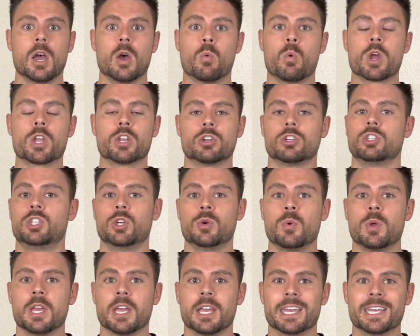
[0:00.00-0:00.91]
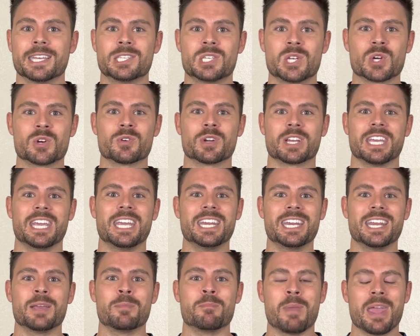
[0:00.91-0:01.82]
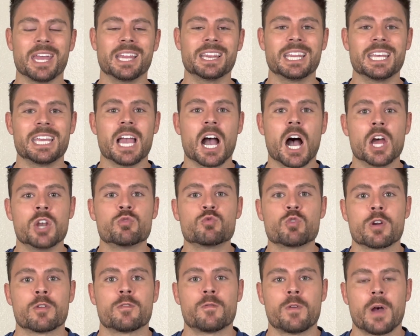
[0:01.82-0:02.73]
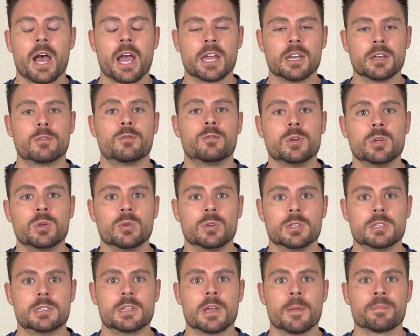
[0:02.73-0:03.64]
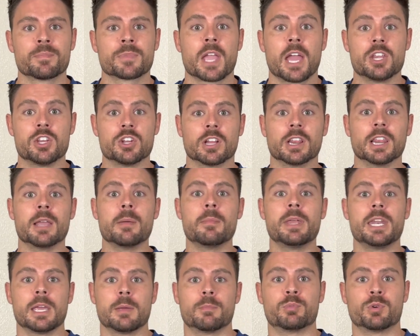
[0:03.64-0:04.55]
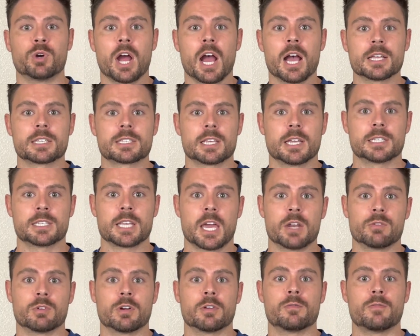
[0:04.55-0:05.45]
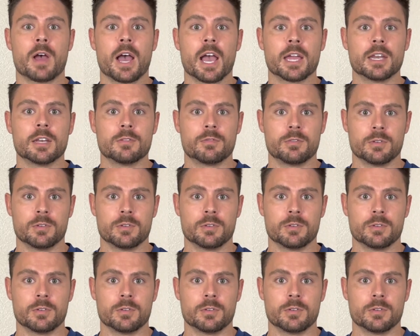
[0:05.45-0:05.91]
what you're doing is you're eating mainly unrefined foods and you're limiting processed and refined